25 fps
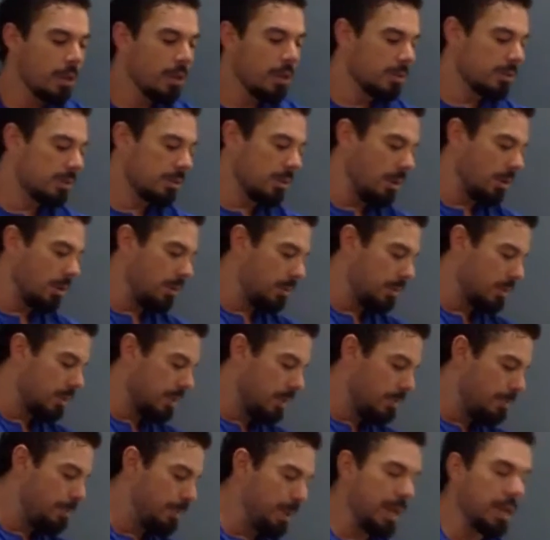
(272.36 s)
So
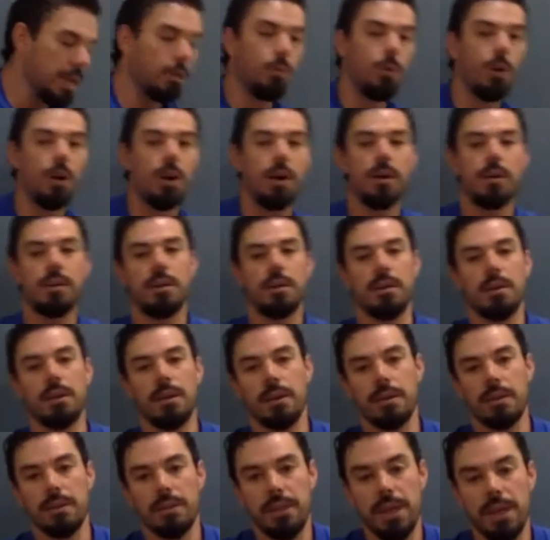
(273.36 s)
the big one
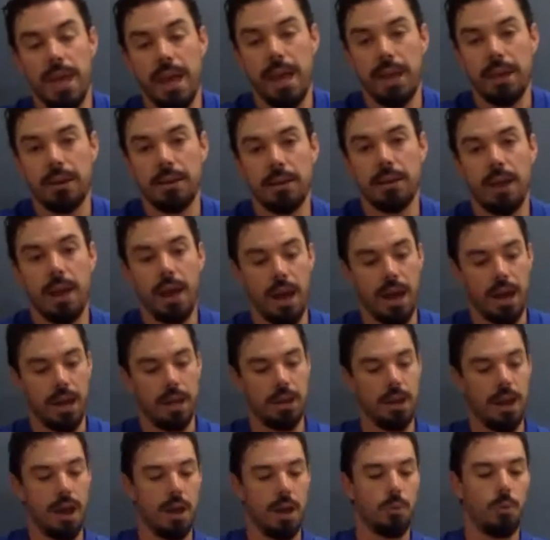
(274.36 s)
that
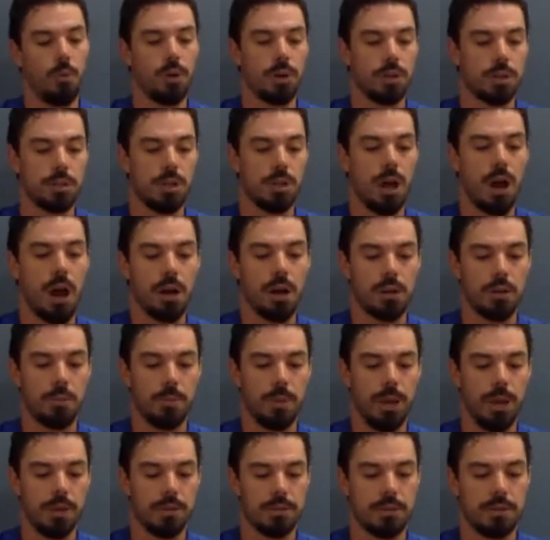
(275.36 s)
I want to talk
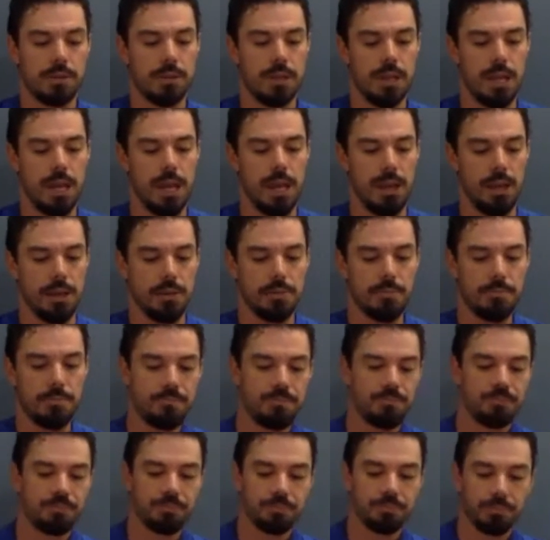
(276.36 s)
about today
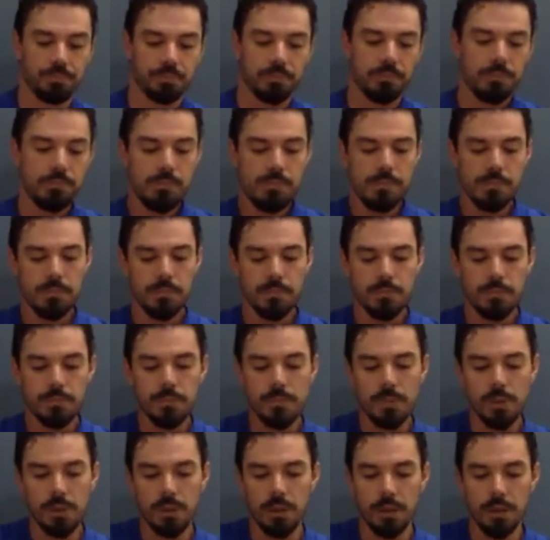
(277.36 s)

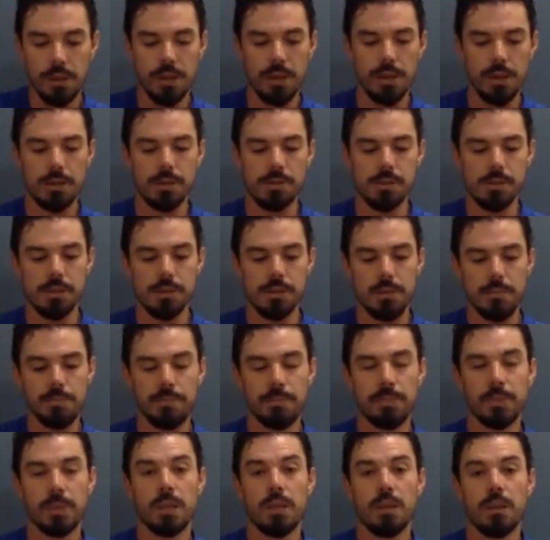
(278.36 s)
is
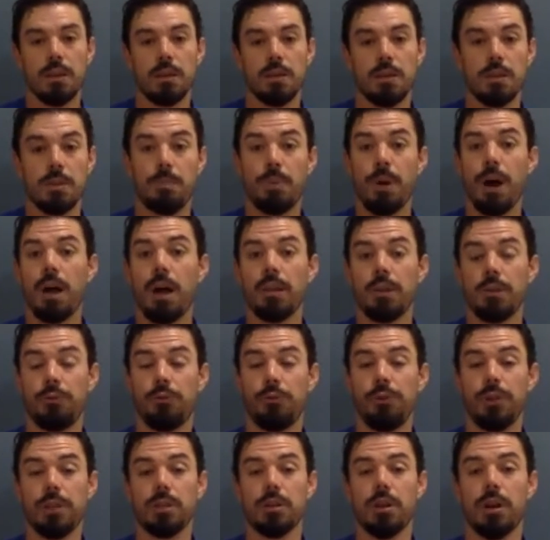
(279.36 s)
the
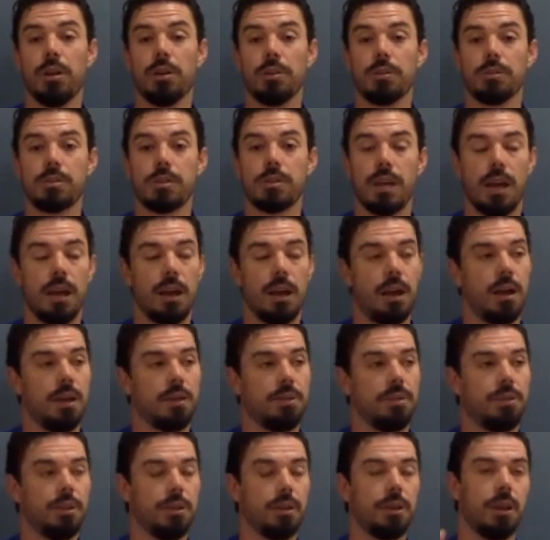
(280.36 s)
polyphenols. I
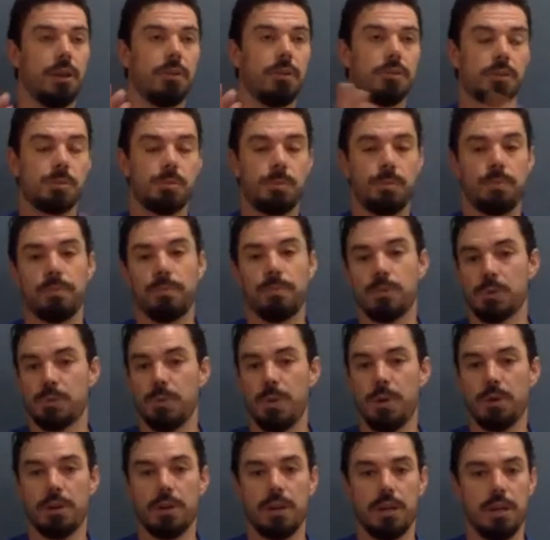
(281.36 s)
think I've
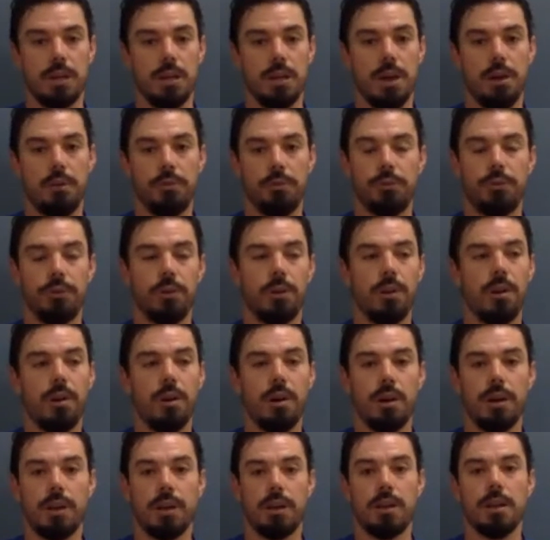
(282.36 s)
spoken enough
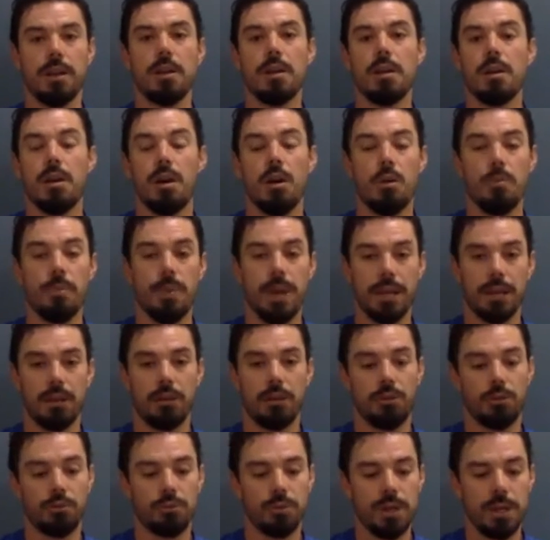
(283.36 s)
on
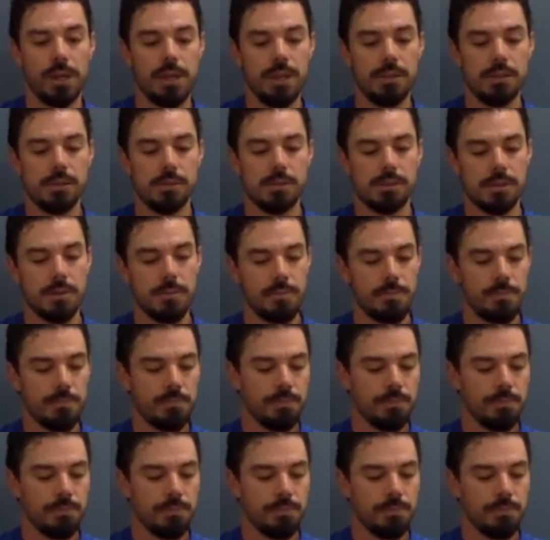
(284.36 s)
omega-3s,